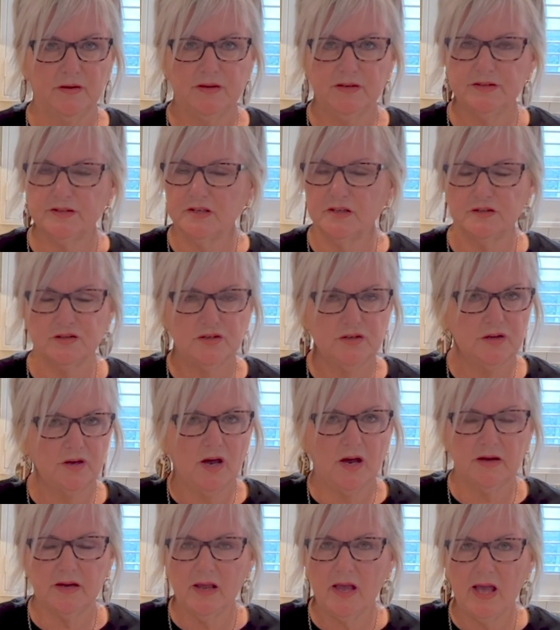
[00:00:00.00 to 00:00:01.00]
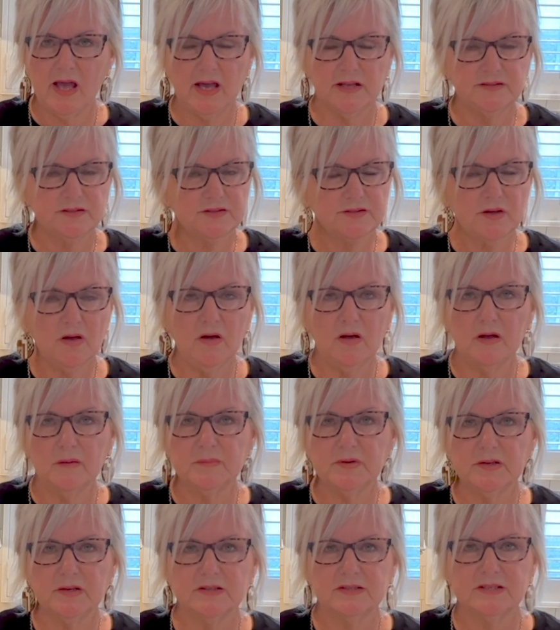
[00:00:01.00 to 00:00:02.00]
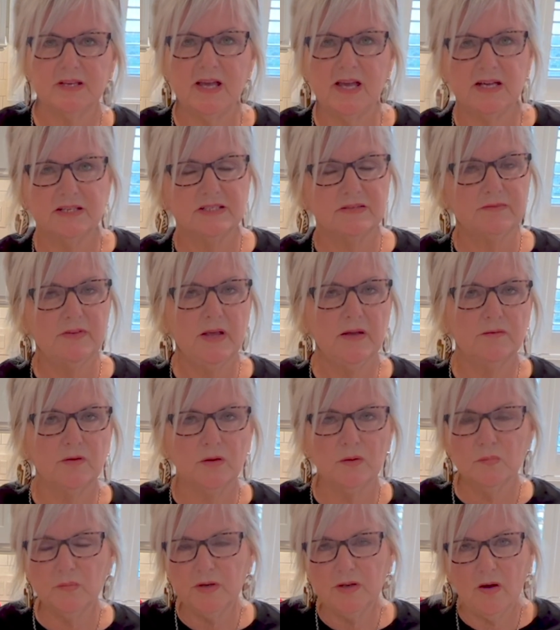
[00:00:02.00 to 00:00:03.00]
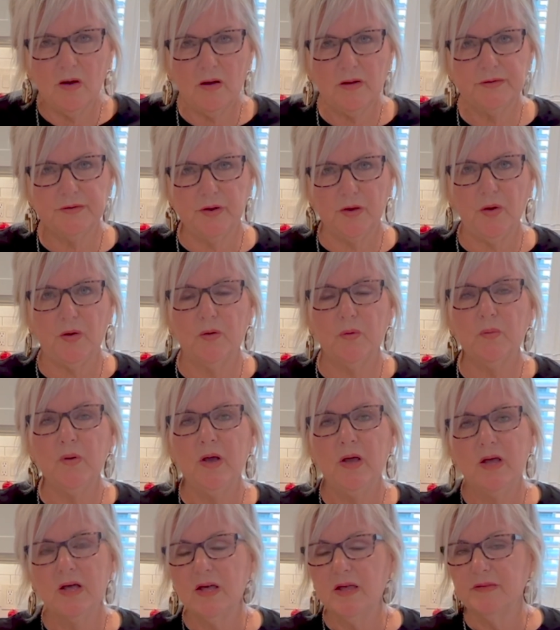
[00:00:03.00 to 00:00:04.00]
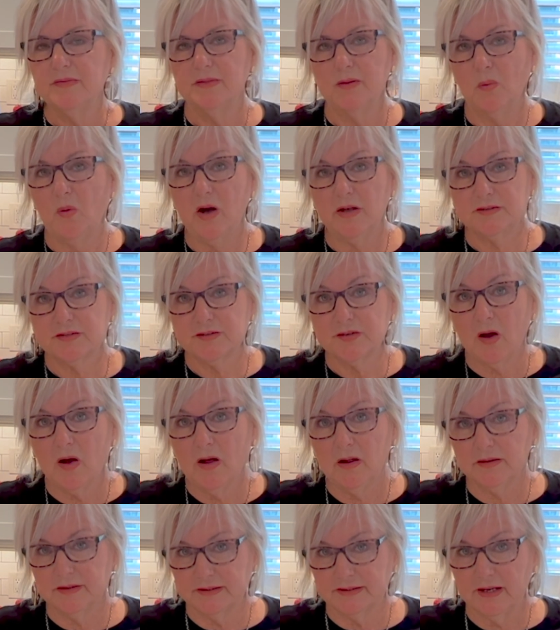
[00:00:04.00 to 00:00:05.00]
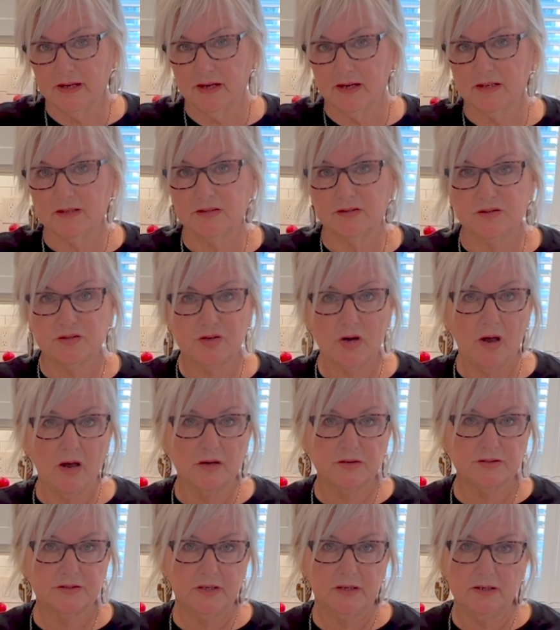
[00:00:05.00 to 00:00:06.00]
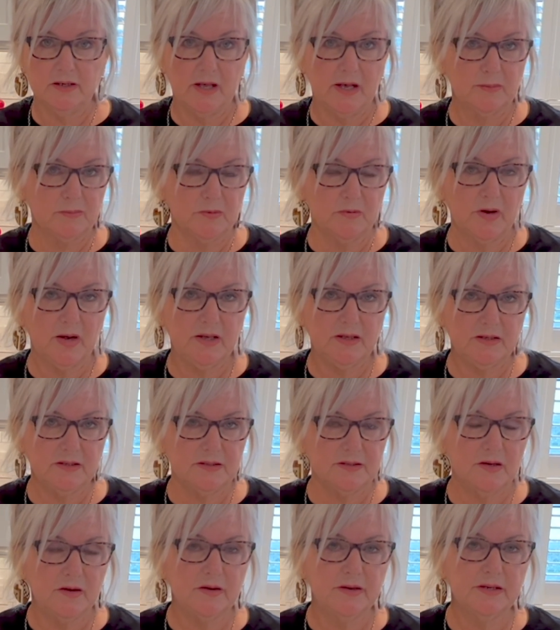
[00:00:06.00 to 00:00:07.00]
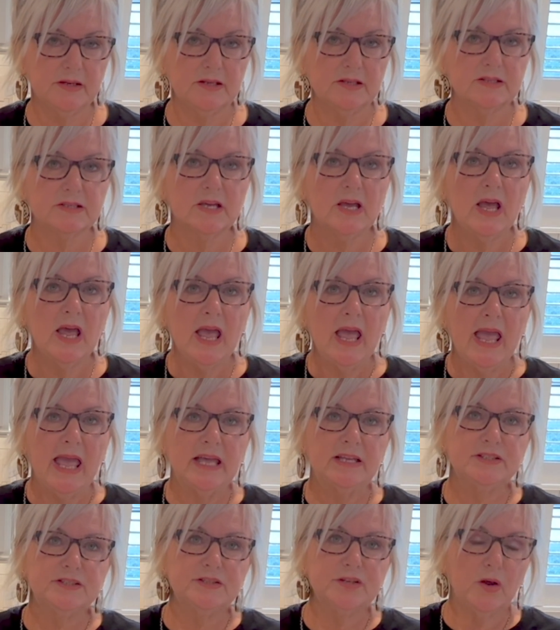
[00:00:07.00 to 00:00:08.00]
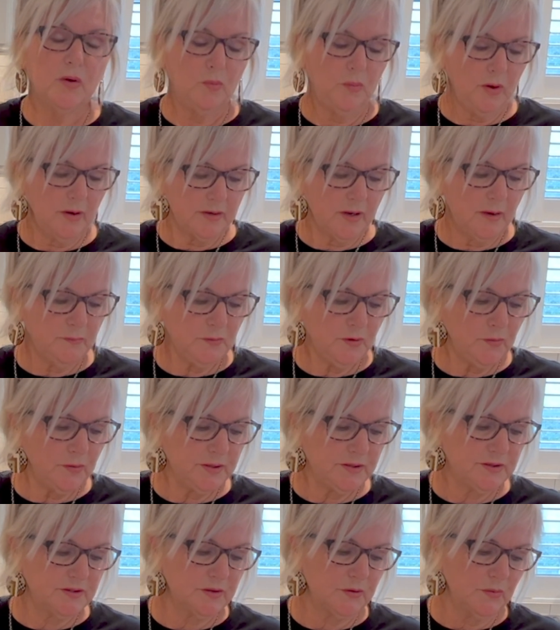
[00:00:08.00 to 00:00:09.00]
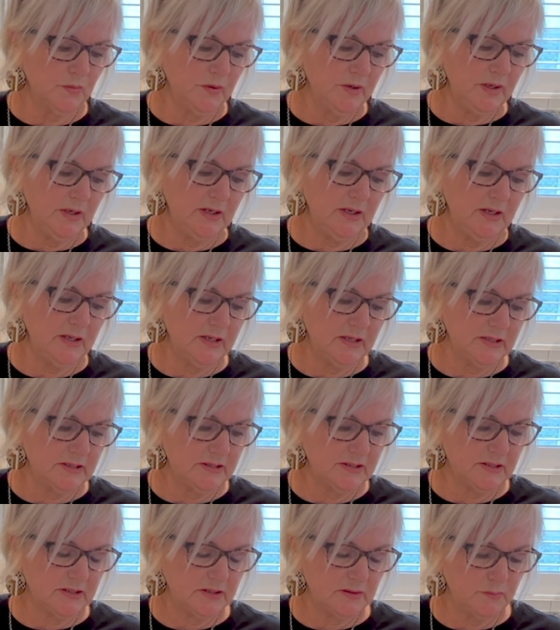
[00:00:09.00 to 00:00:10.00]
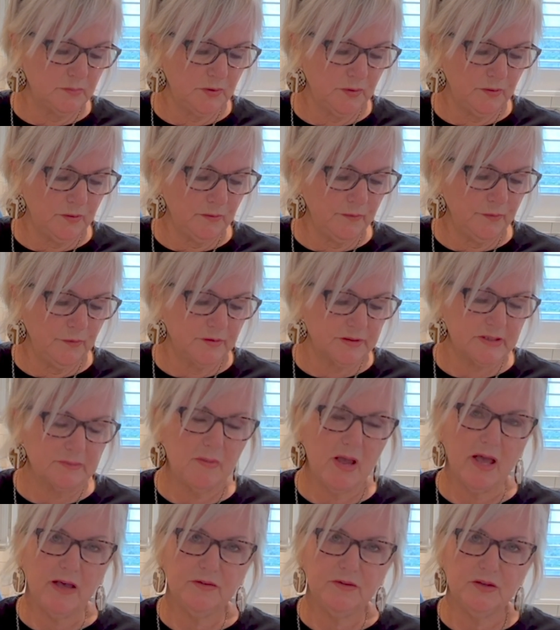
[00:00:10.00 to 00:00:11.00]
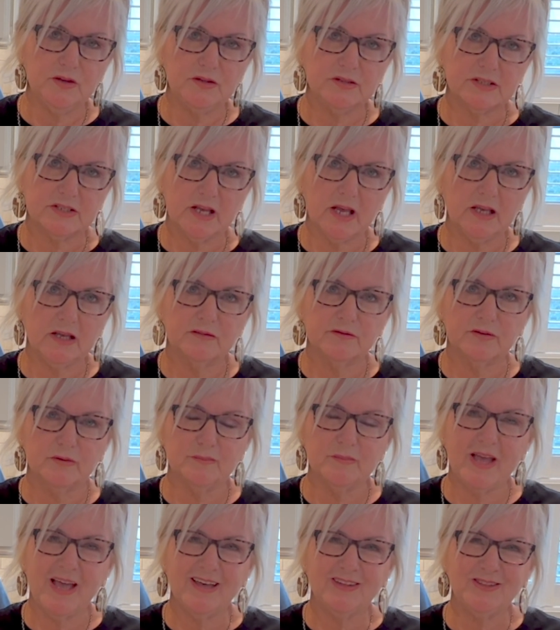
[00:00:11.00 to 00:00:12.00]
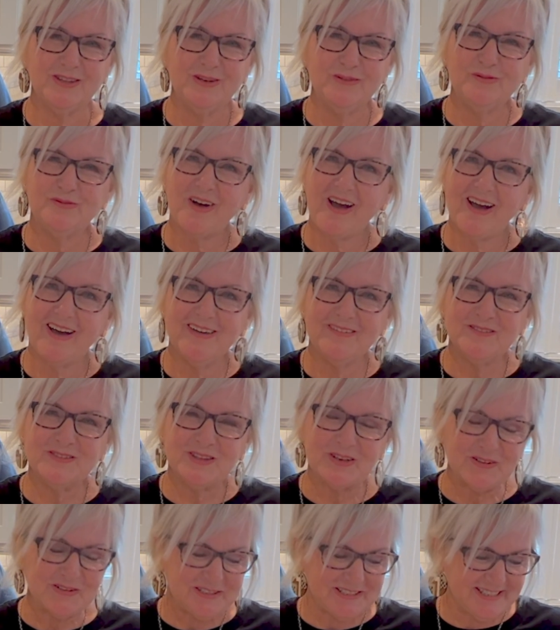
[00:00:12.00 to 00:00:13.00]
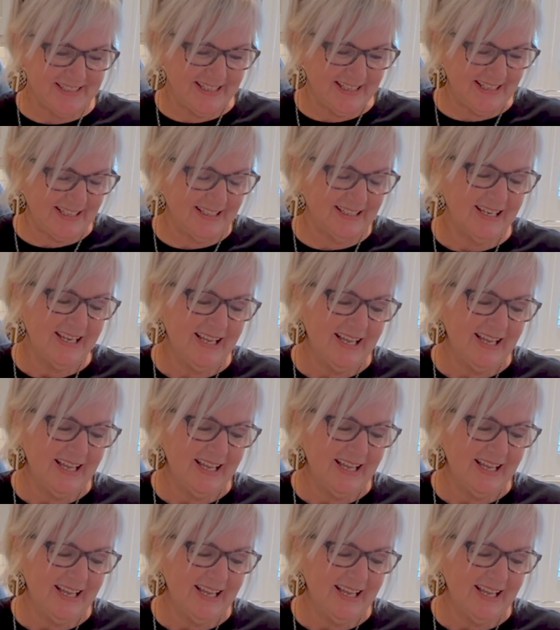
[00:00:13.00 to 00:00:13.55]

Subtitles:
He says you gotta add salt because it adds flavor. And we all know what salt does. Josh elaborated on it. And so what I'm going to read is this beautiful, it's Matthew, it's taken from Matthew 5:13.